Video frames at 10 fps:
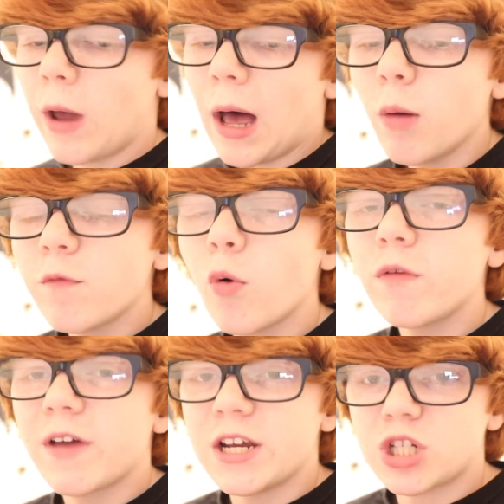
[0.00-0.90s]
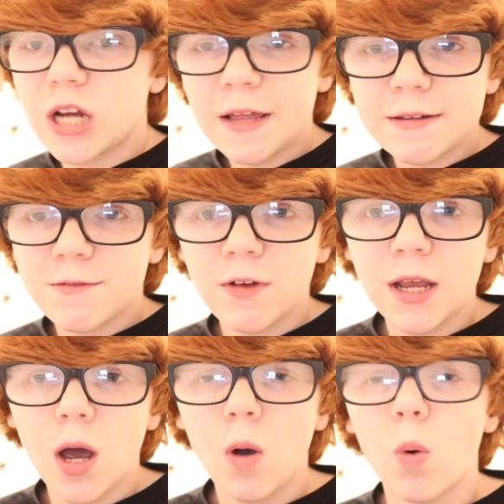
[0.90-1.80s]
helpful if you guys share this
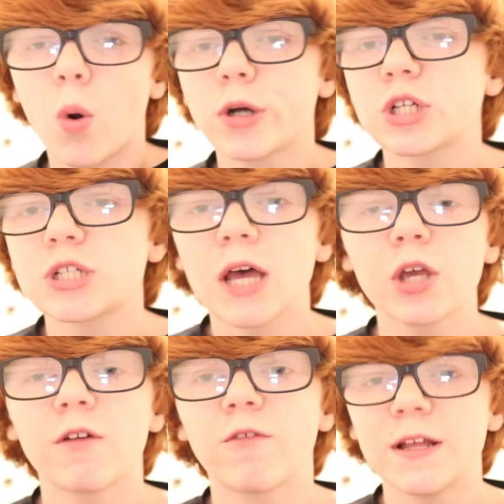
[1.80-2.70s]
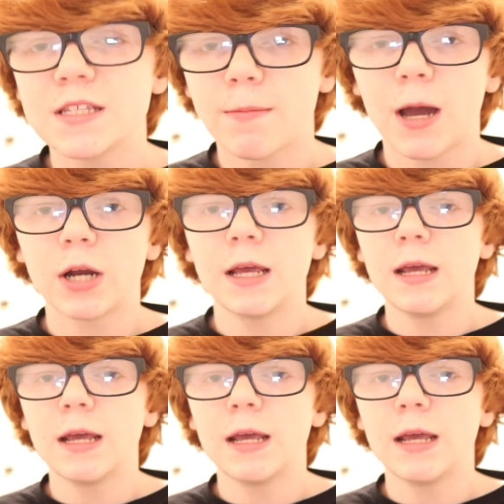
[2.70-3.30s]
video or just tell your friends about it.